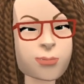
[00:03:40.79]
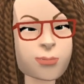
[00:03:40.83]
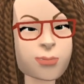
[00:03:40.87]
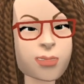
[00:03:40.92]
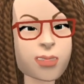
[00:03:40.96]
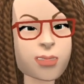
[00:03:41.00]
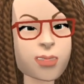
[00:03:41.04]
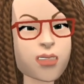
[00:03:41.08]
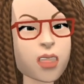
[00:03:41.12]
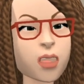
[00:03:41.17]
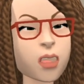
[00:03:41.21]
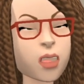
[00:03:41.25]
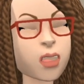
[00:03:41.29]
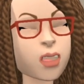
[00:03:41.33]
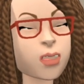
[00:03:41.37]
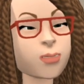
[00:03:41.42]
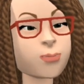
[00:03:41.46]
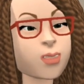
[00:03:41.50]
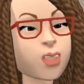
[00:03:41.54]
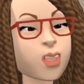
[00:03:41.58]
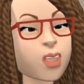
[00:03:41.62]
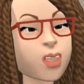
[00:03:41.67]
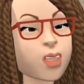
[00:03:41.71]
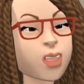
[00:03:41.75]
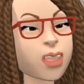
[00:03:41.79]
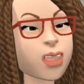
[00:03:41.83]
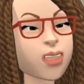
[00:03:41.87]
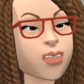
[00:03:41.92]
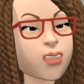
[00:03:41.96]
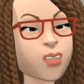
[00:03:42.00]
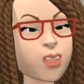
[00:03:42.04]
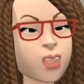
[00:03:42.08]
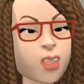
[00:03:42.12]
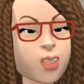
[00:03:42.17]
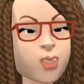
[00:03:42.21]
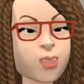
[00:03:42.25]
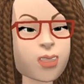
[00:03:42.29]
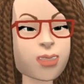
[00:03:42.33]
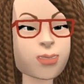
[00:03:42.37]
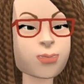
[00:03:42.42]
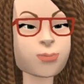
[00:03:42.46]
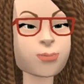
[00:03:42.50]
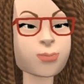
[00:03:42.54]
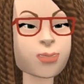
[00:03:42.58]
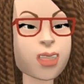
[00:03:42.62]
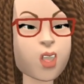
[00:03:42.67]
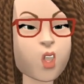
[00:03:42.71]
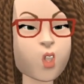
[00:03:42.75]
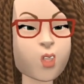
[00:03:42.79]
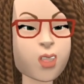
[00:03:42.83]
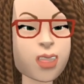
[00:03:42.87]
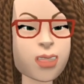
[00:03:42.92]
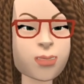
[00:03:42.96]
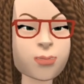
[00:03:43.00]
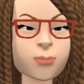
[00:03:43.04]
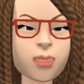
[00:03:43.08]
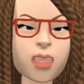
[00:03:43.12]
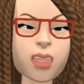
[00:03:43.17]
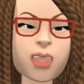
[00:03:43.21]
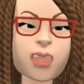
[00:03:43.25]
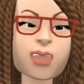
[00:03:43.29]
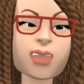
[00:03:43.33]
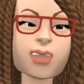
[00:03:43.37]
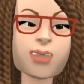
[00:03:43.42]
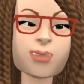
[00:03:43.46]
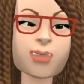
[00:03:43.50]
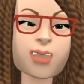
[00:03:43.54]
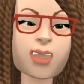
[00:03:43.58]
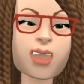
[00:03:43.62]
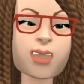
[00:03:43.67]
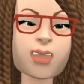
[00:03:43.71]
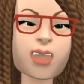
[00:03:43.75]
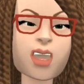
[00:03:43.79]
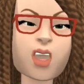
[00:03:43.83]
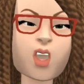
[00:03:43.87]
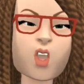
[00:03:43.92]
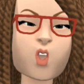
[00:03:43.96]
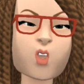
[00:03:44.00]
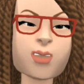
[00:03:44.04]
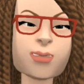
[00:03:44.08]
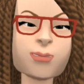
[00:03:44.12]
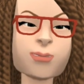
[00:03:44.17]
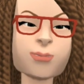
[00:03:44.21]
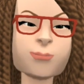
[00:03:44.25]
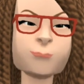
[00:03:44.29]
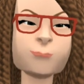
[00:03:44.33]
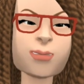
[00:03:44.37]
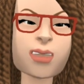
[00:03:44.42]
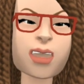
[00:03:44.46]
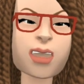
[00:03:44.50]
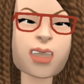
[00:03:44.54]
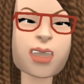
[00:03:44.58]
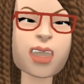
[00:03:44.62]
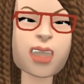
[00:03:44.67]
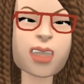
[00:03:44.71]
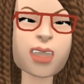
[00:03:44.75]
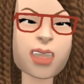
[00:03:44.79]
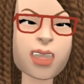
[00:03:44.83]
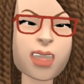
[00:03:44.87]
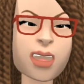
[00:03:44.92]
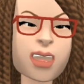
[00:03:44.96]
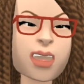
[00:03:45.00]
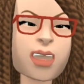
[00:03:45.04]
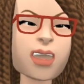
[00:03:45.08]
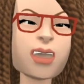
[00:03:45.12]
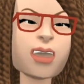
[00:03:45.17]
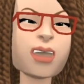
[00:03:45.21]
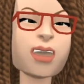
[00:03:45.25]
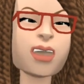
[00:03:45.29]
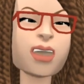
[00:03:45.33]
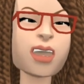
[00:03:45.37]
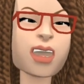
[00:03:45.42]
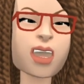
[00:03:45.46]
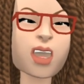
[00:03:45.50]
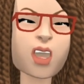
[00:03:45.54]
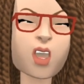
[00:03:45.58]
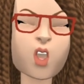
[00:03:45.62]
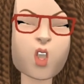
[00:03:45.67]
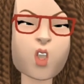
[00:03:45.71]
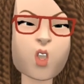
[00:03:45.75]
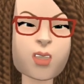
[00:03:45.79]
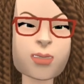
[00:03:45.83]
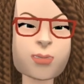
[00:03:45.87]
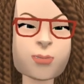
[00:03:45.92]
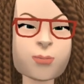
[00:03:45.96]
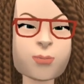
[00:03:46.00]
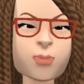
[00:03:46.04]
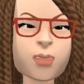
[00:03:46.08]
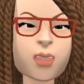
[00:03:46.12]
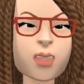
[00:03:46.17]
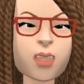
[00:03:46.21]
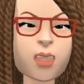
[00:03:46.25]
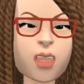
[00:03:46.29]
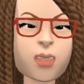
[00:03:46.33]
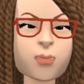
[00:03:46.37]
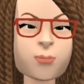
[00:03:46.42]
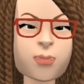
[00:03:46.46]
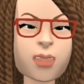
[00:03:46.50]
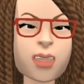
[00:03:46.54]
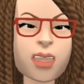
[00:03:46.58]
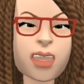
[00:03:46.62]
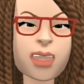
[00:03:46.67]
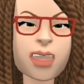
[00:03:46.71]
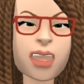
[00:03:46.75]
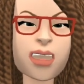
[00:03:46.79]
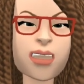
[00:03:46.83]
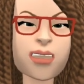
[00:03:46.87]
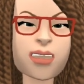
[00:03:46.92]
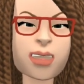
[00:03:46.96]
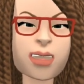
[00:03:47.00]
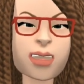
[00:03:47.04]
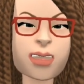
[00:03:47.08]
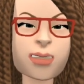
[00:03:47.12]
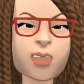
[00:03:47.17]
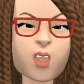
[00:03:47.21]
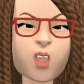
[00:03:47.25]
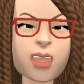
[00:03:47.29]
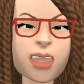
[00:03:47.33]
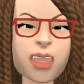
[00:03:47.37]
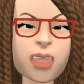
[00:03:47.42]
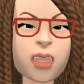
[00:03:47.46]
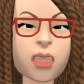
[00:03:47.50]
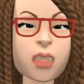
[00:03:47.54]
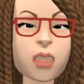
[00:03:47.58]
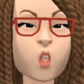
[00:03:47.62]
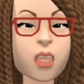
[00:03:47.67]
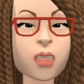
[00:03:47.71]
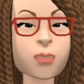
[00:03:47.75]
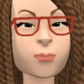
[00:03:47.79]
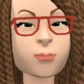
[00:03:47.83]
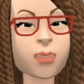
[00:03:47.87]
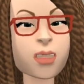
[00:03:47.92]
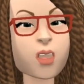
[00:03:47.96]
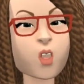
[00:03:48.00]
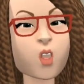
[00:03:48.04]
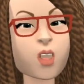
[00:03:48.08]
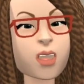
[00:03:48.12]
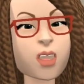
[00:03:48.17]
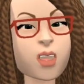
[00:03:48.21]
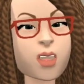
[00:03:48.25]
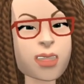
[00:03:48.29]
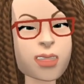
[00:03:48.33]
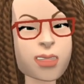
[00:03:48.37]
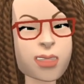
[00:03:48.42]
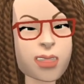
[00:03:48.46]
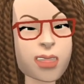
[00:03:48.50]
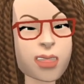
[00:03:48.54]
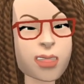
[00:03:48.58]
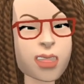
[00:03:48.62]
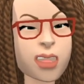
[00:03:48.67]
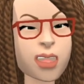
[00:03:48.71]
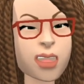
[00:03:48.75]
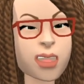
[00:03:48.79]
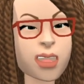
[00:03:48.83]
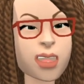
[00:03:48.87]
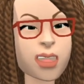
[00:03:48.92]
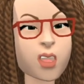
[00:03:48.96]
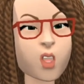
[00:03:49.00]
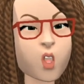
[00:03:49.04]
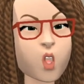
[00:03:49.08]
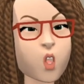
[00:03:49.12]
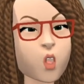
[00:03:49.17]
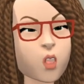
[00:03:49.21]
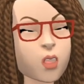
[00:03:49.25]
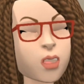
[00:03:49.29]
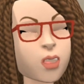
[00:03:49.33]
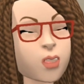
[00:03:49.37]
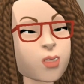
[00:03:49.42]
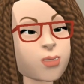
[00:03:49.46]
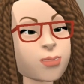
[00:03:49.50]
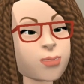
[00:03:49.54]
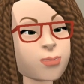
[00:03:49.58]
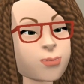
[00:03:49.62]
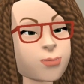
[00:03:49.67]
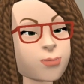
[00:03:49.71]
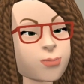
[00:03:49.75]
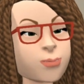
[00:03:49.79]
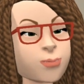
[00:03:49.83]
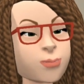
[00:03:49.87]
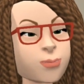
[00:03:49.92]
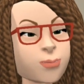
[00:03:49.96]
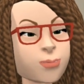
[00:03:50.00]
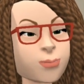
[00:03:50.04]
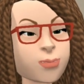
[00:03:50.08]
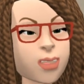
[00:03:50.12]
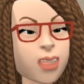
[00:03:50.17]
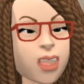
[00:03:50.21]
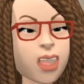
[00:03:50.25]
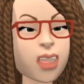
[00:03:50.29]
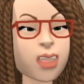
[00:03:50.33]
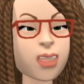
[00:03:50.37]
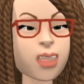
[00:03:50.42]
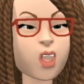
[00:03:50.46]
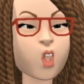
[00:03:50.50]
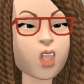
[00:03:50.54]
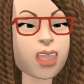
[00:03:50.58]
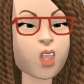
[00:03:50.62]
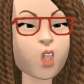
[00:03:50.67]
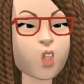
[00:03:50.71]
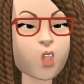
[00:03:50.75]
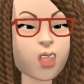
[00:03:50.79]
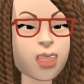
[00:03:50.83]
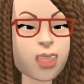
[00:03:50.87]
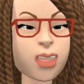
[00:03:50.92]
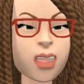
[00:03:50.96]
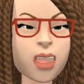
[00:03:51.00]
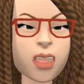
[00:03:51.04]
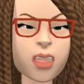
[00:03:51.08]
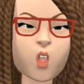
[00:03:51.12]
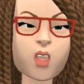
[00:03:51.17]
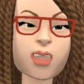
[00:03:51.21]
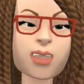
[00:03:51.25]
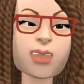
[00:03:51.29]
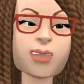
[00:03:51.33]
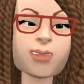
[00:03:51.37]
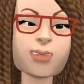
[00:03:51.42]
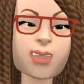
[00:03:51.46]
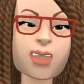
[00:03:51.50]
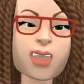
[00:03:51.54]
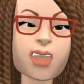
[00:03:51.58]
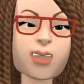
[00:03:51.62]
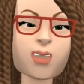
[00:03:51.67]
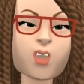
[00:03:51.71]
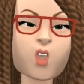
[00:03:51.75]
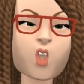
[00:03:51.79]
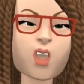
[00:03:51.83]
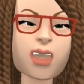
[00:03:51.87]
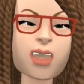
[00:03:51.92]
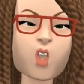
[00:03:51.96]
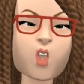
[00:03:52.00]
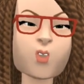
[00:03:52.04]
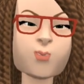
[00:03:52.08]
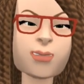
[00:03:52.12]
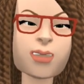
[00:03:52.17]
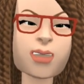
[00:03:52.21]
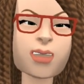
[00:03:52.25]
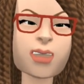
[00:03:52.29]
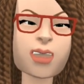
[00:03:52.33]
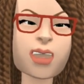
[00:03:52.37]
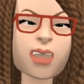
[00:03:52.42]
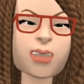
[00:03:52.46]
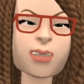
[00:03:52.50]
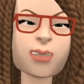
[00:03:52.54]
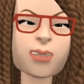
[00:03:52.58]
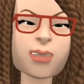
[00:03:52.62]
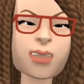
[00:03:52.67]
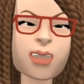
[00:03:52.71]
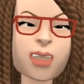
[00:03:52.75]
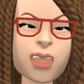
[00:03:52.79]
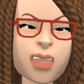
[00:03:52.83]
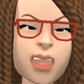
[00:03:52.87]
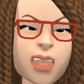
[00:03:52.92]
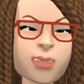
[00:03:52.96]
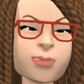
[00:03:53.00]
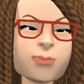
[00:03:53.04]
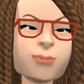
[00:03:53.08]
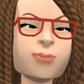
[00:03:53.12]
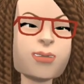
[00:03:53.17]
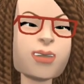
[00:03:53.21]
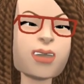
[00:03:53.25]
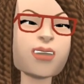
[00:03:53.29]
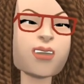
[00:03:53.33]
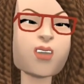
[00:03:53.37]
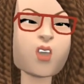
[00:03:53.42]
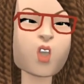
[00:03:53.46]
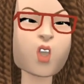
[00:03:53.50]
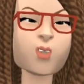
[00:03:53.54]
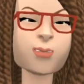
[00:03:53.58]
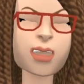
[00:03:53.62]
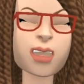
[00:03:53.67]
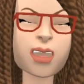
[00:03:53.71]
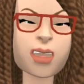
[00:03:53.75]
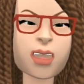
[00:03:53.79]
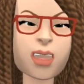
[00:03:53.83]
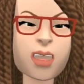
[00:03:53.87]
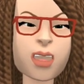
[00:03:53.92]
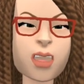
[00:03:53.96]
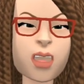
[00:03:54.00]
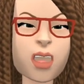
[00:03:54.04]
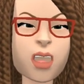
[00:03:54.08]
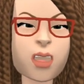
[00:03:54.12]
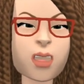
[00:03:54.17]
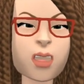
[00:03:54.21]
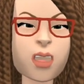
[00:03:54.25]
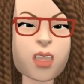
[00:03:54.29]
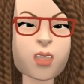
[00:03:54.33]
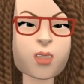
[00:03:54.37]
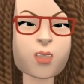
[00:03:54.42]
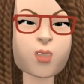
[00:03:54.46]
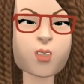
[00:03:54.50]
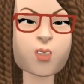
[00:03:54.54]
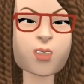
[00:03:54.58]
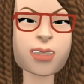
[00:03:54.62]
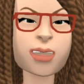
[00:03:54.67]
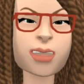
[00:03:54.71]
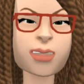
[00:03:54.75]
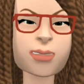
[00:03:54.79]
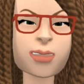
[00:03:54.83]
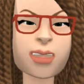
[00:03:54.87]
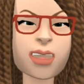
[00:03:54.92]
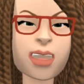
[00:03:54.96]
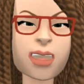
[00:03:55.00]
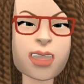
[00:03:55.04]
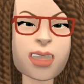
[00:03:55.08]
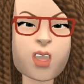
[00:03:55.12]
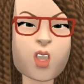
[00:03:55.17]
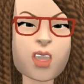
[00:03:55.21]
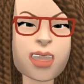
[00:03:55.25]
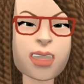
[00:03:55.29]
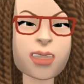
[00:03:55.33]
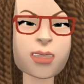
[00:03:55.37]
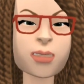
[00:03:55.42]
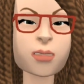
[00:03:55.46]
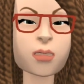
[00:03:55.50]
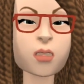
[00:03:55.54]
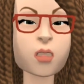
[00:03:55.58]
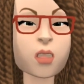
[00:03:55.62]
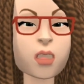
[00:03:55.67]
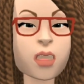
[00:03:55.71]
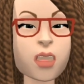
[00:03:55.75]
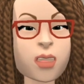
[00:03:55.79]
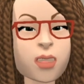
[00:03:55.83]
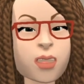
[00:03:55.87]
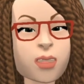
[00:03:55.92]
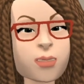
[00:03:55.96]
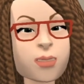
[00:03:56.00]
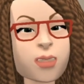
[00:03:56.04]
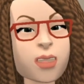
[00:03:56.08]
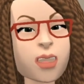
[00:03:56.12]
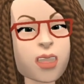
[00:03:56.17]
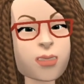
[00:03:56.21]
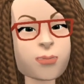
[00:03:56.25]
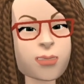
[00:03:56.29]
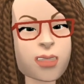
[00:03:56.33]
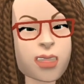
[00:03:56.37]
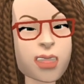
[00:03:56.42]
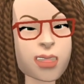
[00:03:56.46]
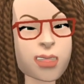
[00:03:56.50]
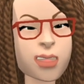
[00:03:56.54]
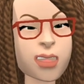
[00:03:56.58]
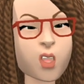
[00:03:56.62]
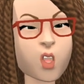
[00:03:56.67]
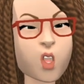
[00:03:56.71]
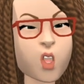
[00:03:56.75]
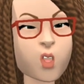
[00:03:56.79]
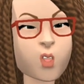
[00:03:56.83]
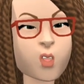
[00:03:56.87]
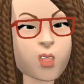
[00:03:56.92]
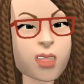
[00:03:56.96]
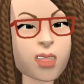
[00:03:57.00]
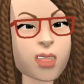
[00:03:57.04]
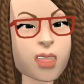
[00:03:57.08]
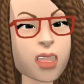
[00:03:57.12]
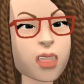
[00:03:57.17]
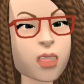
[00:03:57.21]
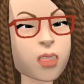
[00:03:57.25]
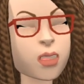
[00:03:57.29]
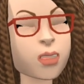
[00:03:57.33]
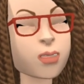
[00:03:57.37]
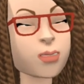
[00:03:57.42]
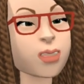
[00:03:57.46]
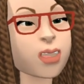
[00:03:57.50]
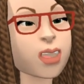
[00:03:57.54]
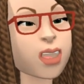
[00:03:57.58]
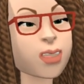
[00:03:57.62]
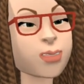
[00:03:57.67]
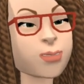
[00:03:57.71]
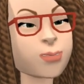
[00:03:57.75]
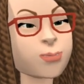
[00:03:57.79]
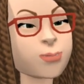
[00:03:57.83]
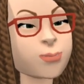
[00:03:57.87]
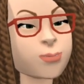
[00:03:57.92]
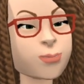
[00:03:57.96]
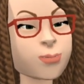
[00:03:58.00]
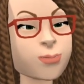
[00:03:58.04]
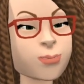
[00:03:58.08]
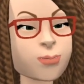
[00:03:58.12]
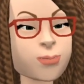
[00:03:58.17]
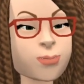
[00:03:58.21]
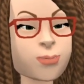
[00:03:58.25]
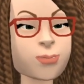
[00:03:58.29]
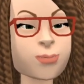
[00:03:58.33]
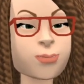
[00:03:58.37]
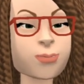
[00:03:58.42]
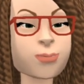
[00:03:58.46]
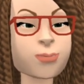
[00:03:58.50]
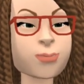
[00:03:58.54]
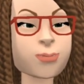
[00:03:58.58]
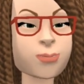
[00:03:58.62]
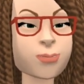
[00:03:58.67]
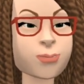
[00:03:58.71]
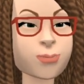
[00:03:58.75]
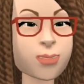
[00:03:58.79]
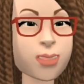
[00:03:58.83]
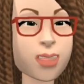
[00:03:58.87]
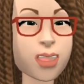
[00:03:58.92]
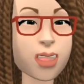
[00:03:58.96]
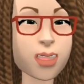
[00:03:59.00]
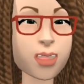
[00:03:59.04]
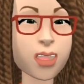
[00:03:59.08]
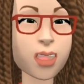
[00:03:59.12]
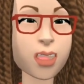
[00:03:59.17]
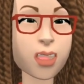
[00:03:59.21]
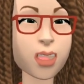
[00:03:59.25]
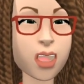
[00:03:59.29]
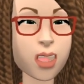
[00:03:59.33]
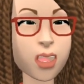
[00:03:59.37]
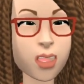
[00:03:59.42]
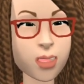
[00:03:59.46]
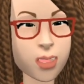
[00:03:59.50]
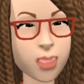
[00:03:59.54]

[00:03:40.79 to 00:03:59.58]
As of December 31st, your company assets are money in a checking account, an unpaid invoice or any equipment worth $900. Here's how you'd list your assets on your balance sheet. The formula here is total asset equals current asset plus non-current asset. Next is the